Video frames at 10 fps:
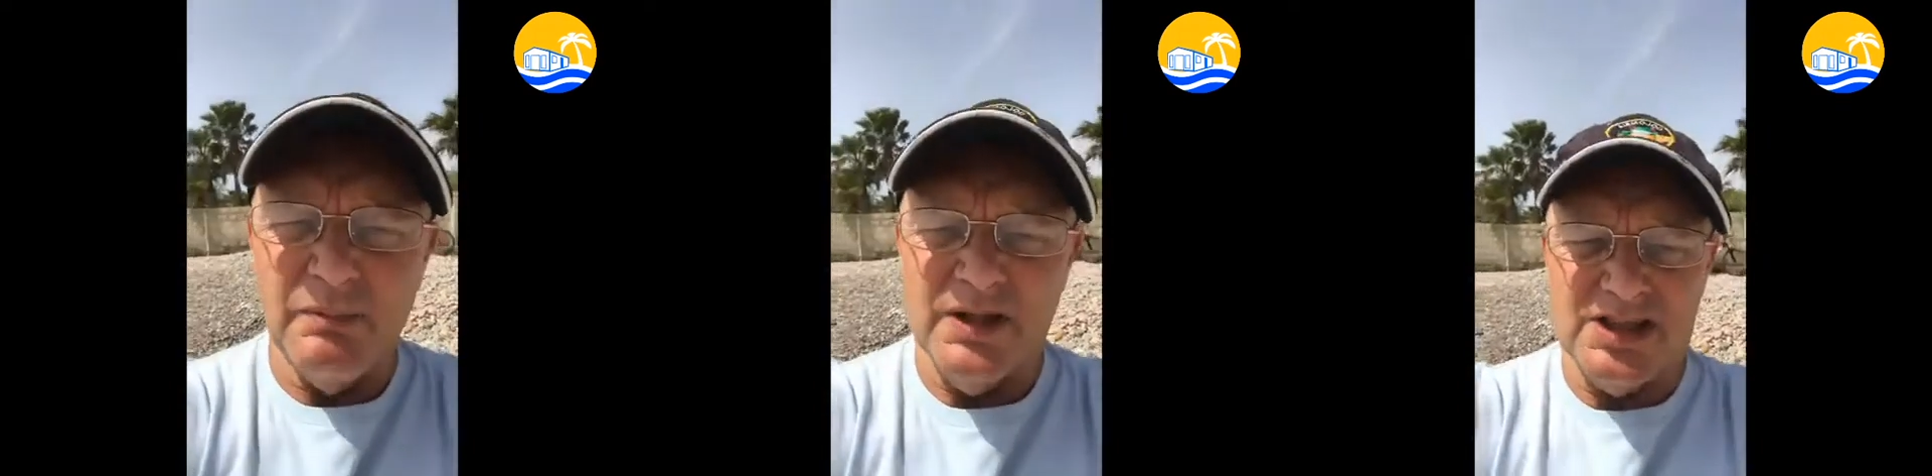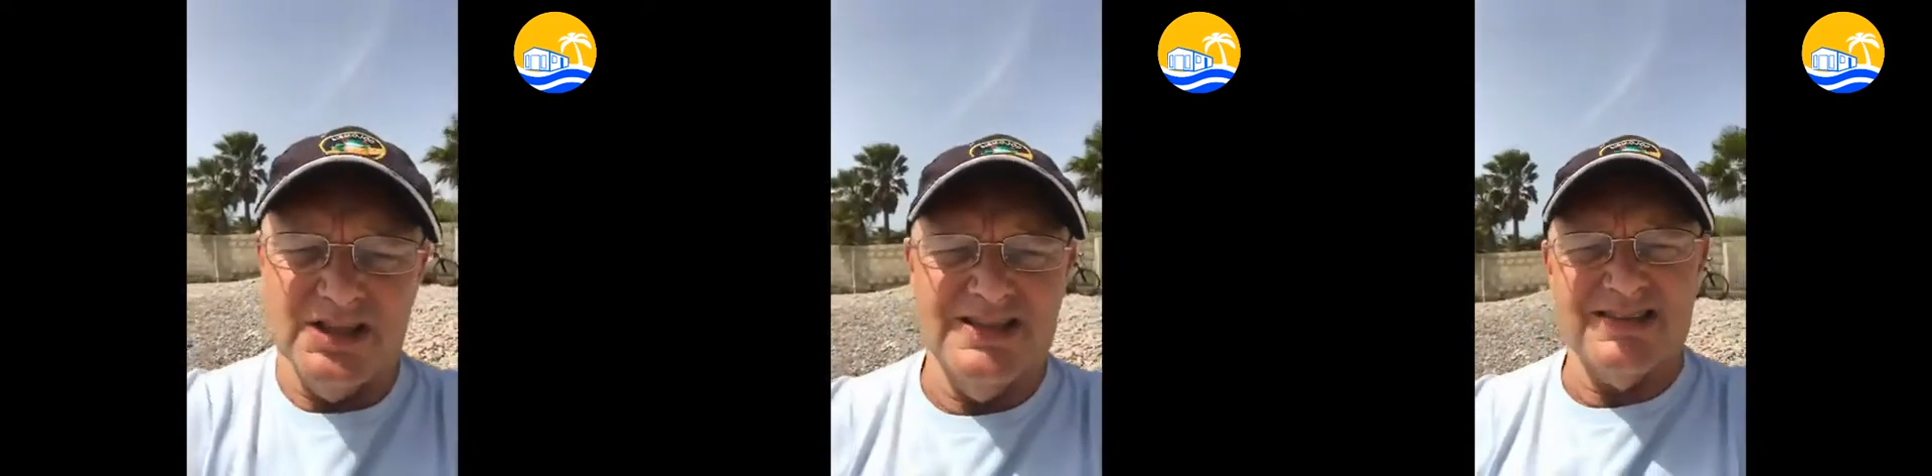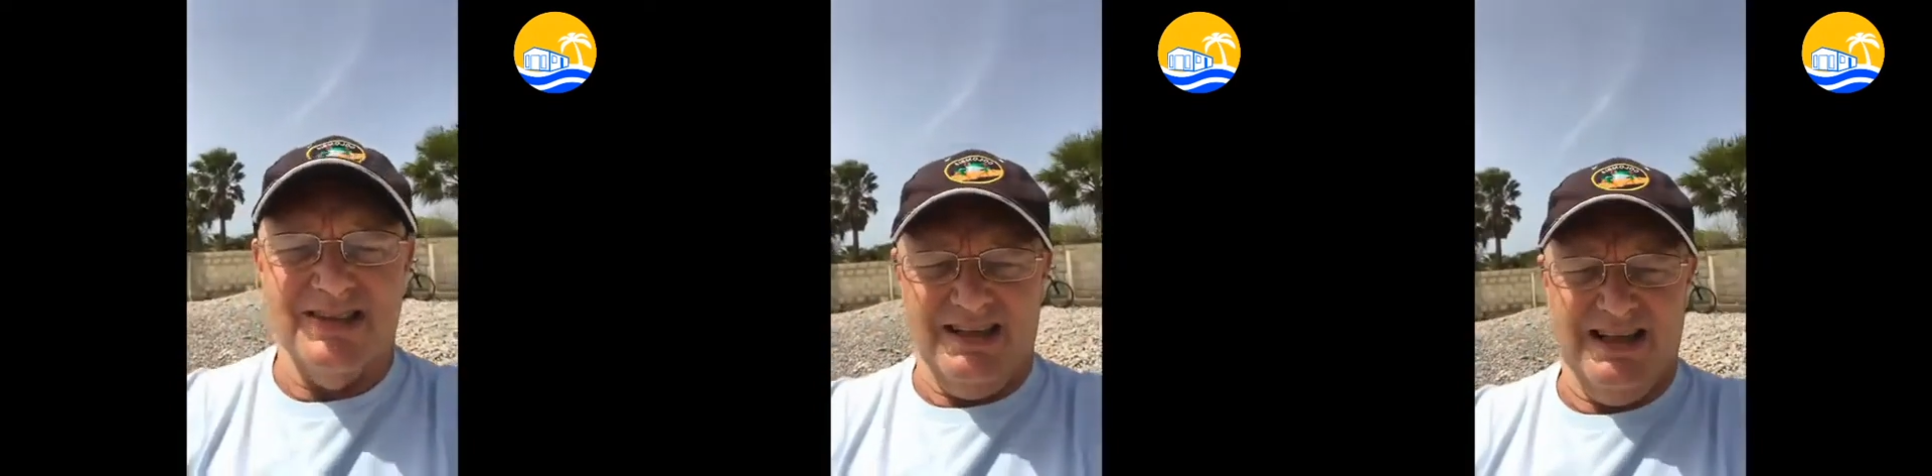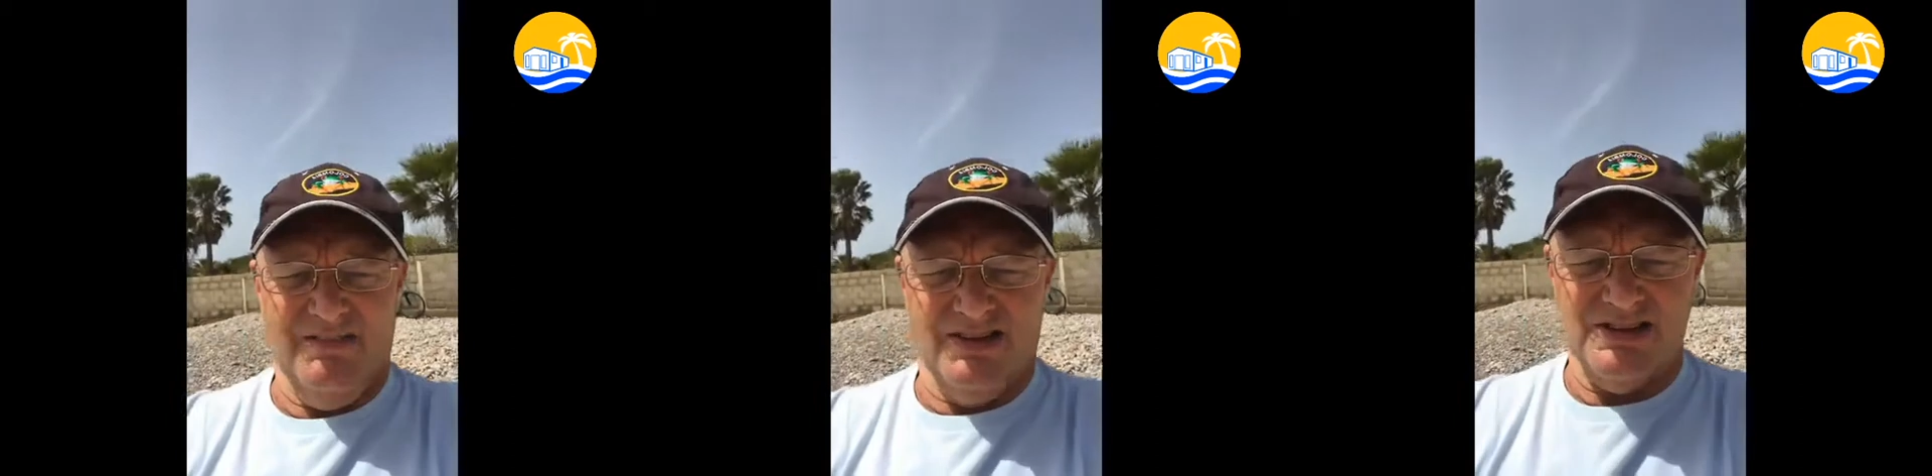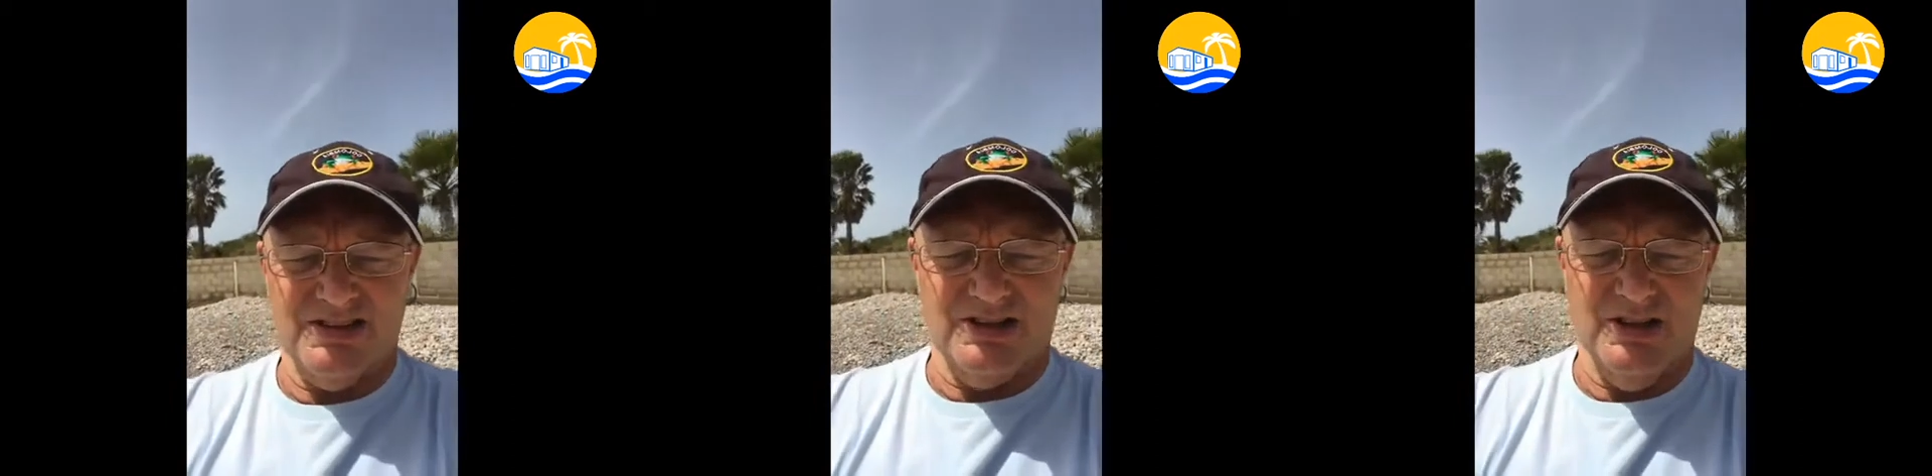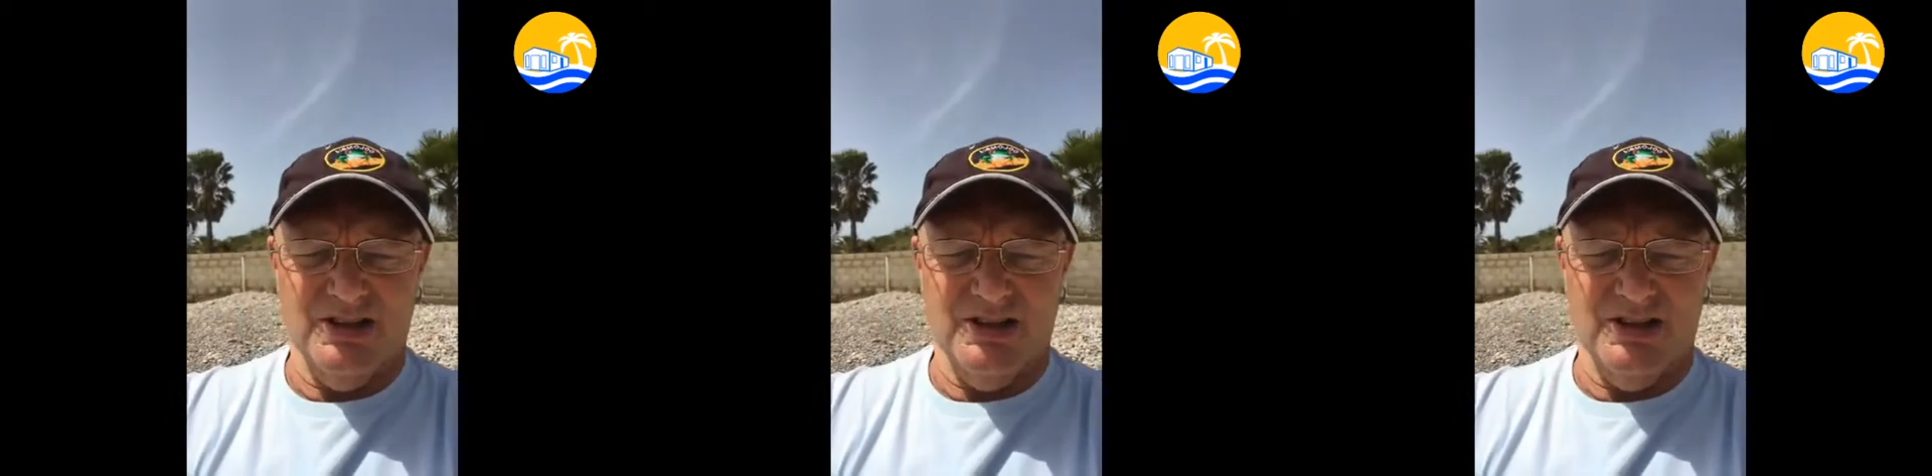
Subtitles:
which is, if I just turn you